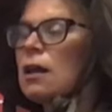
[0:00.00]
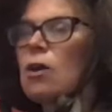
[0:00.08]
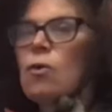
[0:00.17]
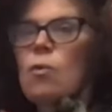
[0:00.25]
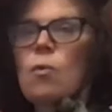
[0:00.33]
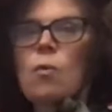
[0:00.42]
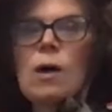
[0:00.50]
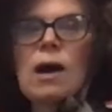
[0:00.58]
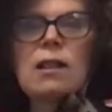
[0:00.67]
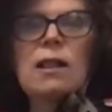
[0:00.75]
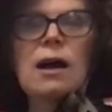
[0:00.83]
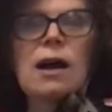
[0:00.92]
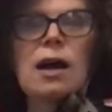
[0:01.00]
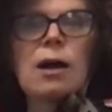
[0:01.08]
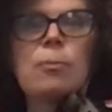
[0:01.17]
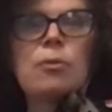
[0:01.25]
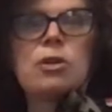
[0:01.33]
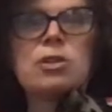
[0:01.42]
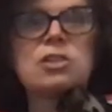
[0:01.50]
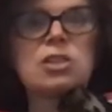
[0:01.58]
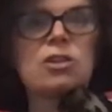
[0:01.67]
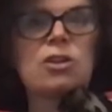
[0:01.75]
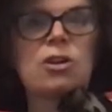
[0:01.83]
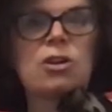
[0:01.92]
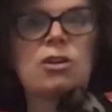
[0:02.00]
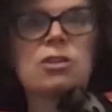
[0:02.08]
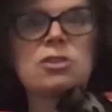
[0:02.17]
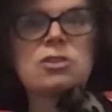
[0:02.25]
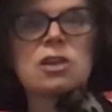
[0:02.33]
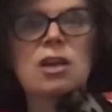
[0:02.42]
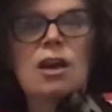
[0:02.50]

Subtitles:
voila, boys and girls.